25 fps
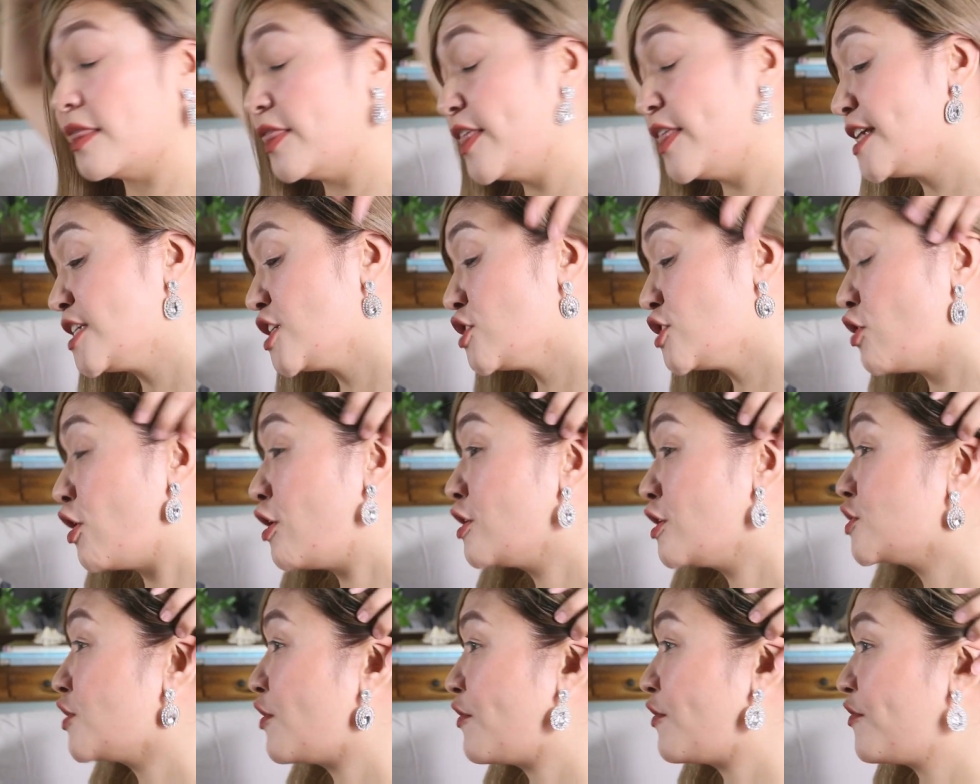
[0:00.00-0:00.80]
This is
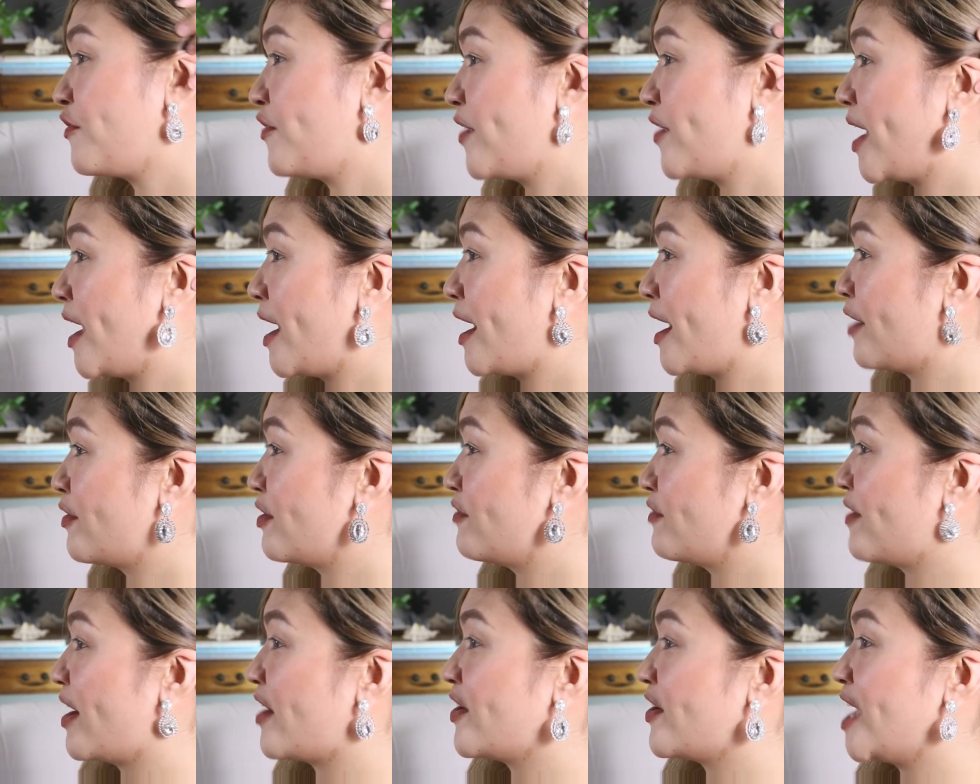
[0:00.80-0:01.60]
also
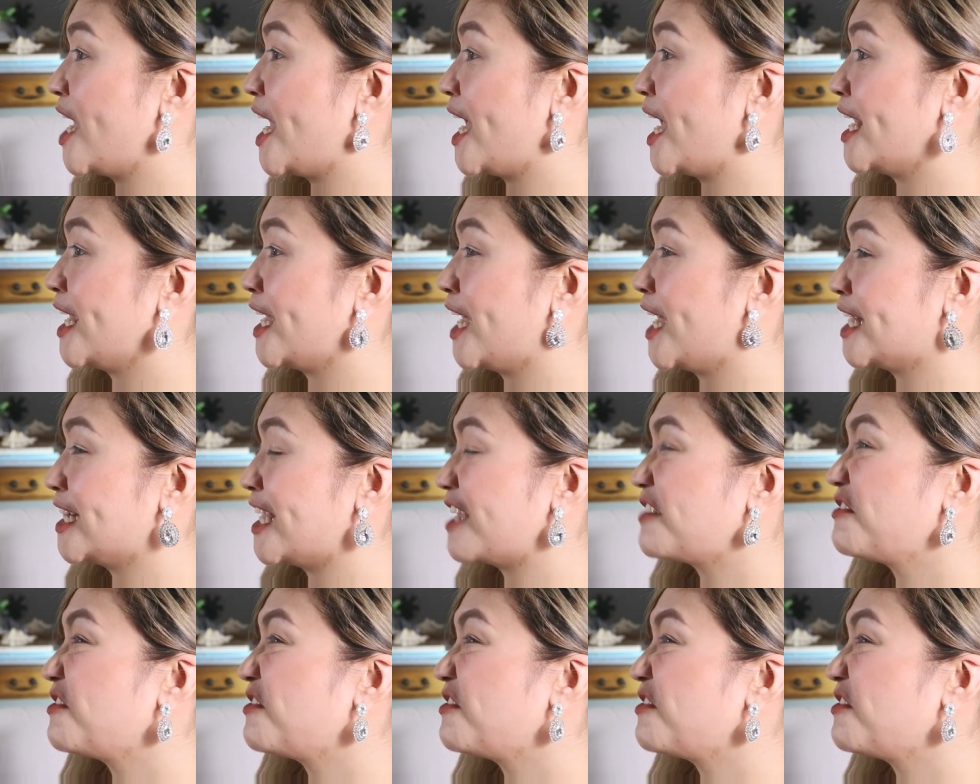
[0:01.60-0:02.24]
very, very elegant.